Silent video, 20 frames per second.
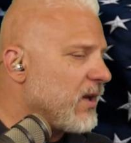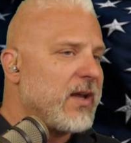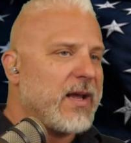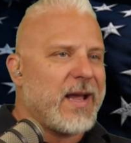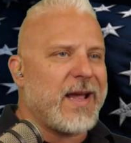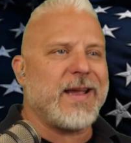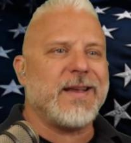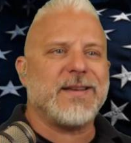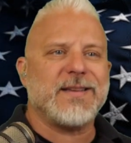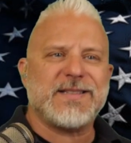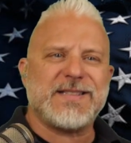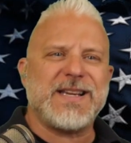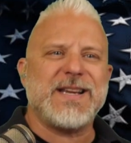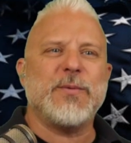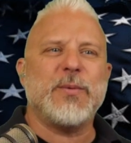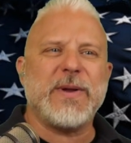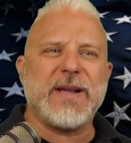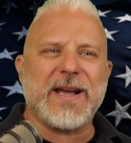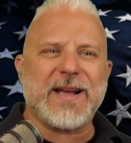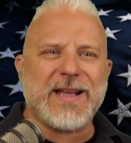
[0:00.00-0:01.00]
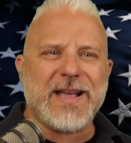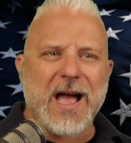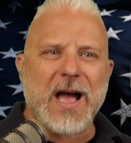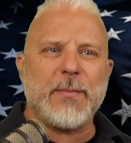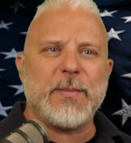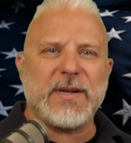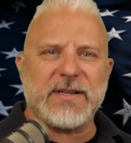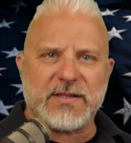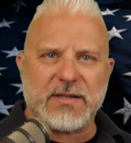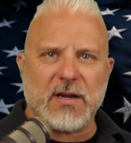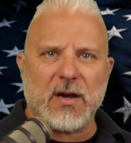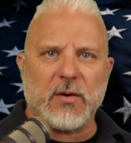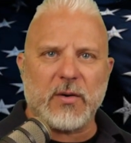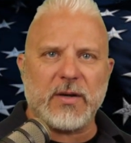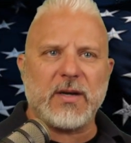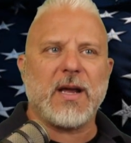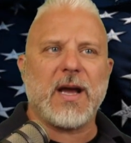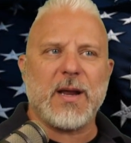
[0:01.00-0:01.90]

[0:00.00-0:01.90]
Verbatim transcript: Hey, see, we got comments going.